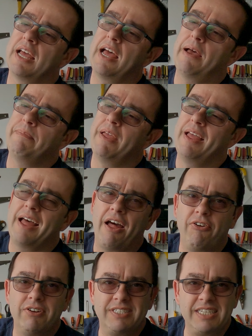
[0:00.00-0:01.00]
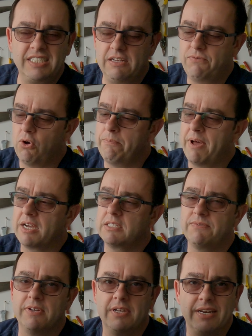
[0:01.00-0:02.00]
164
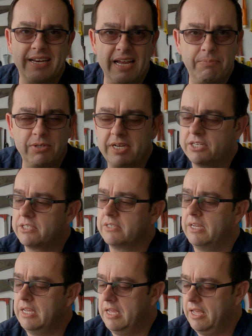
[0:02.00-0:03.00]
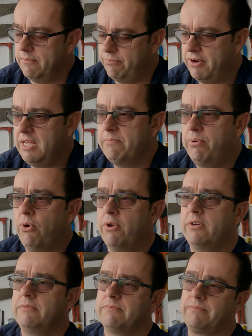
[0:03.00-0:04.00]
bucks for knee protection. Pretty
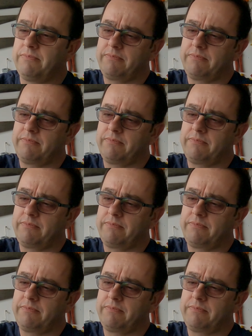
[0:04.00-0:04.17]
important.